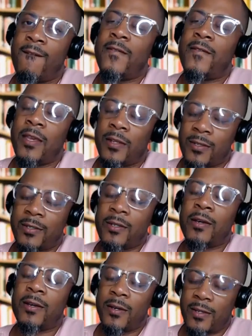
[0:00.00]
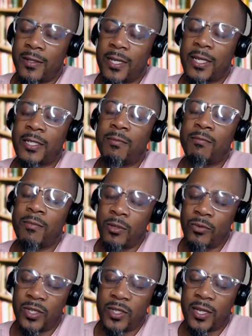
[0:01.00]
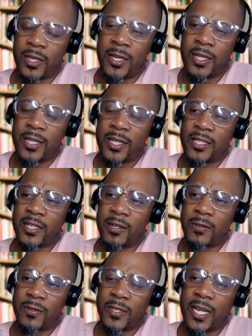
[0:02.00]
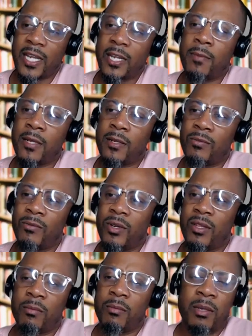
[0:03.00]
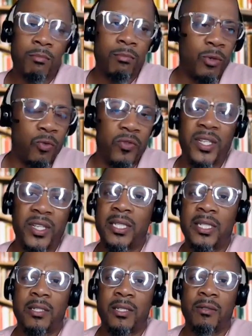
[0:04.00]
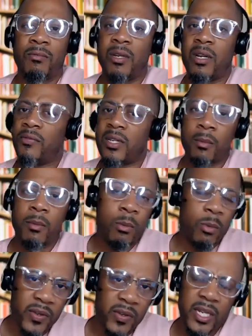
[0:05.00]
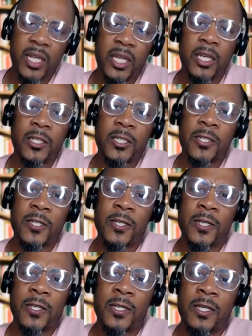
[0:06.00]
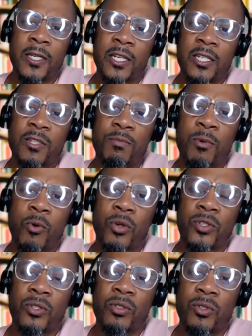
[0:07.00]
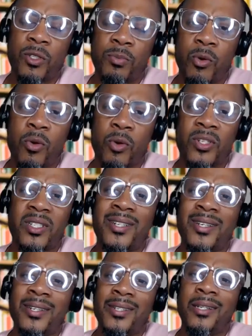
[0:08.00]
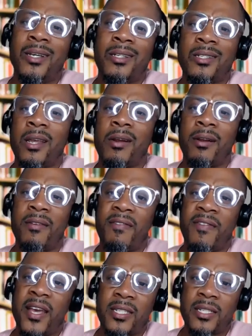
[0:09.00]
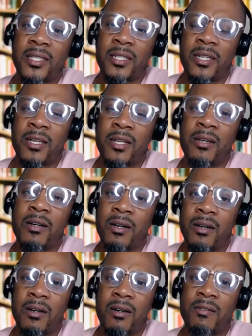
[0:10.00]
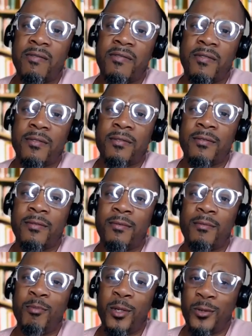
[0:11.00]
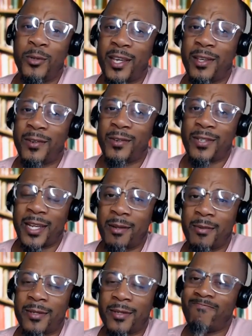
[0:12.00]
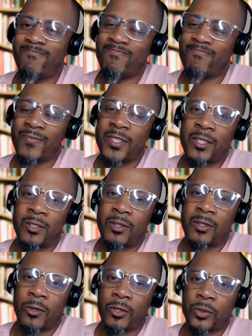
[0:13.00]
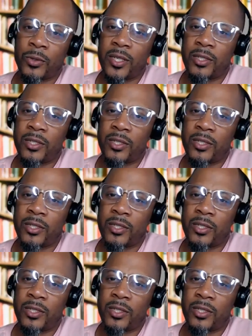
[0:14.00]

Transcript: Yes, sir, that's music. That's entertainment, whether it be movies, whatever type of movie it is, and sports. Sports does carry a facet of music and entertainment. Those three